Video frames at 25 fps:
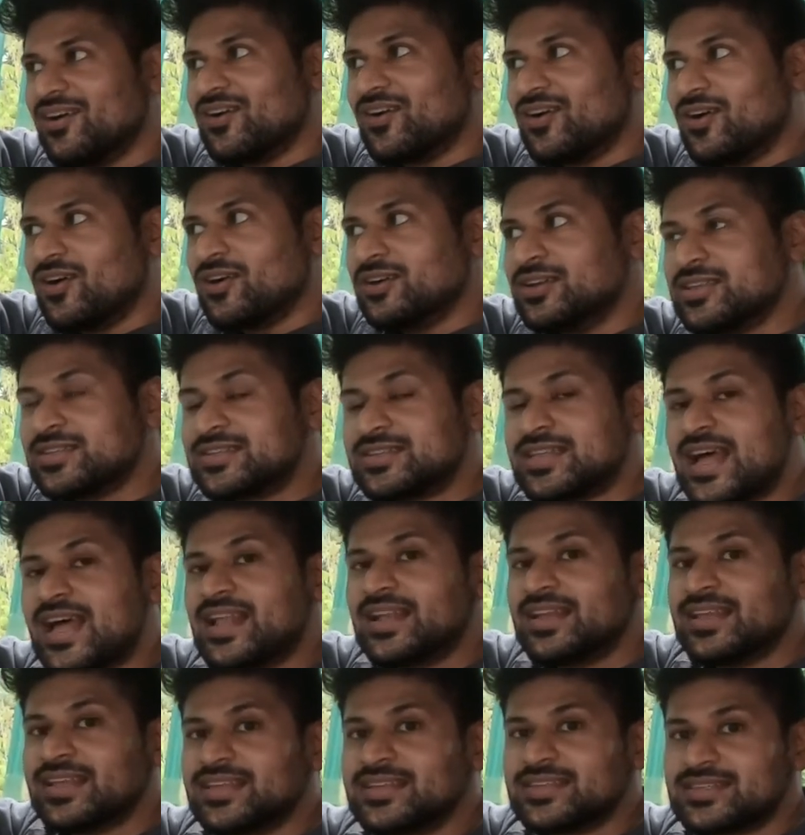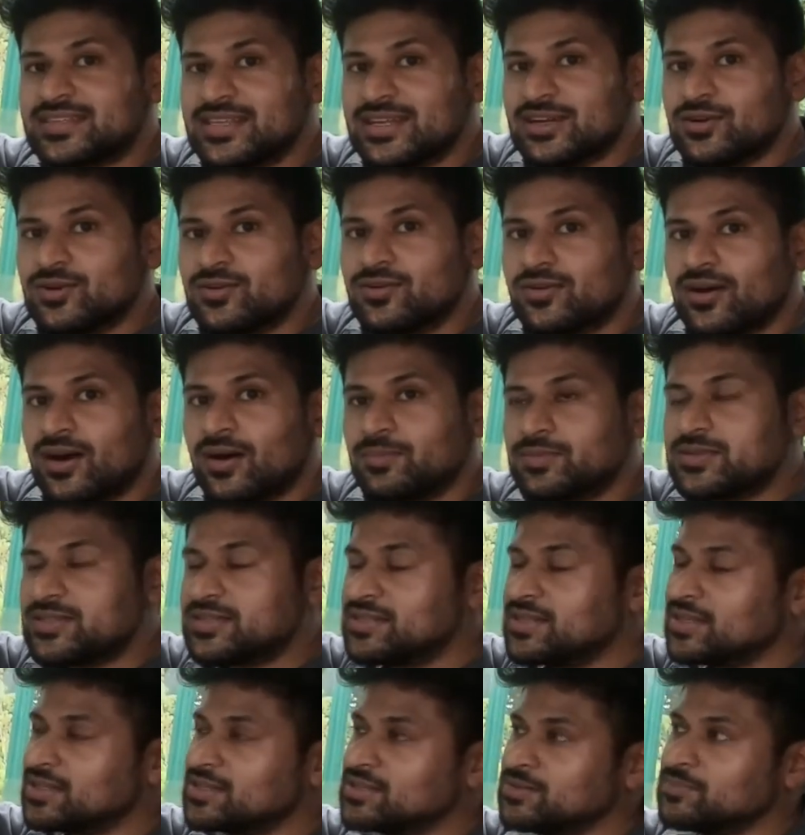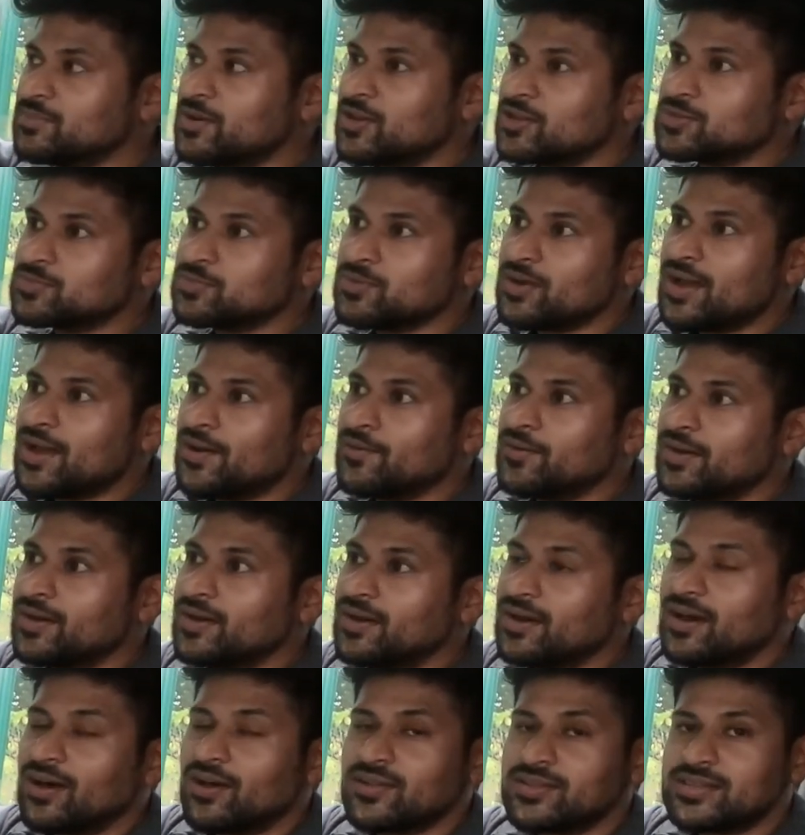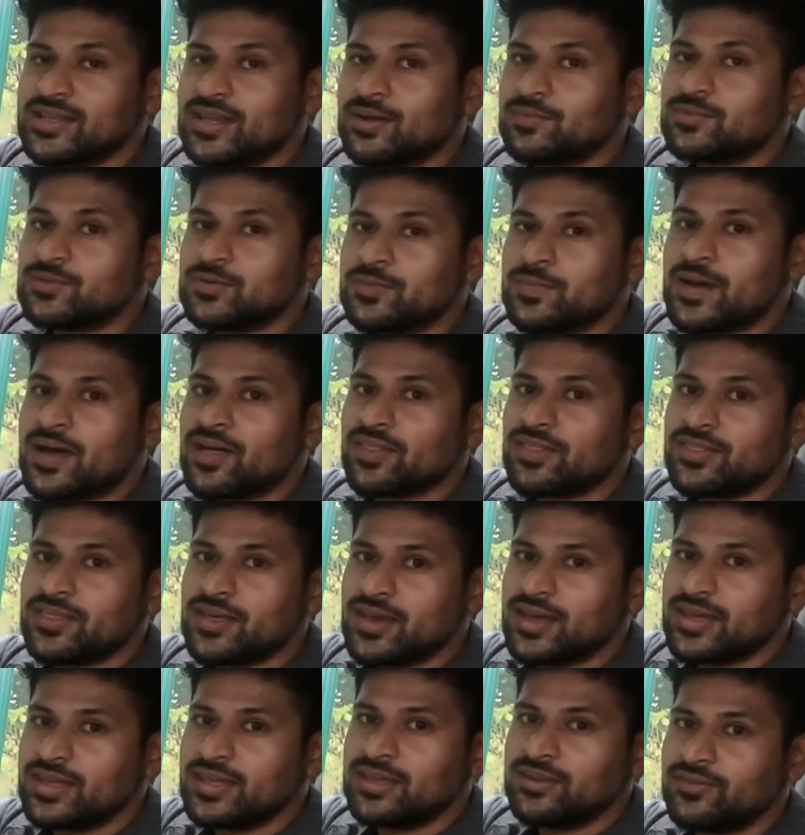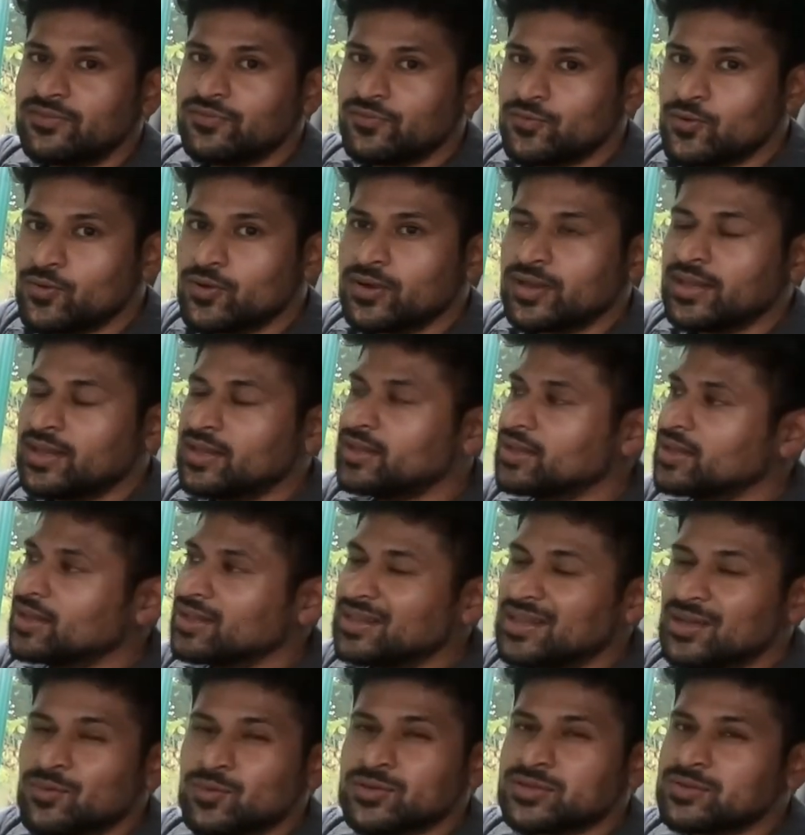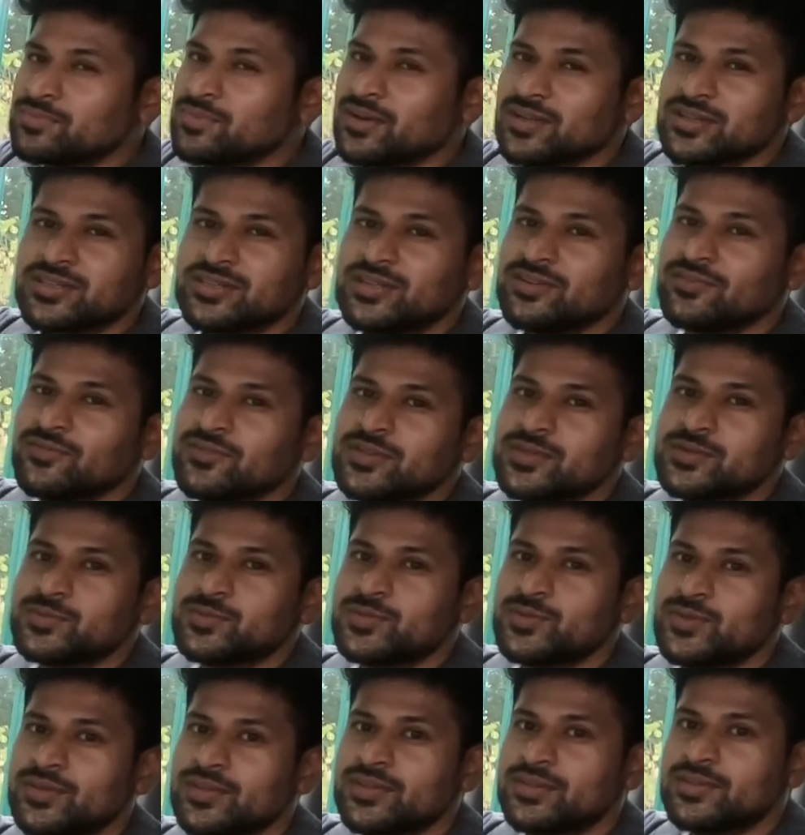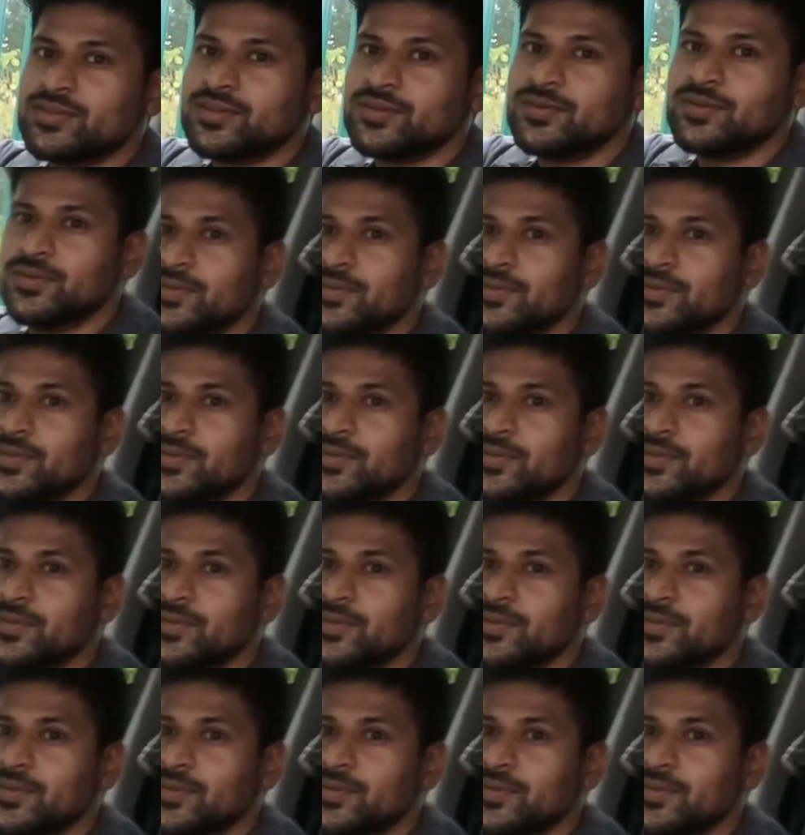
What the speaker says: On a standing still, up to 60 miles per hour, I'll say up to about 30, 40, there wasn't much difference between the two.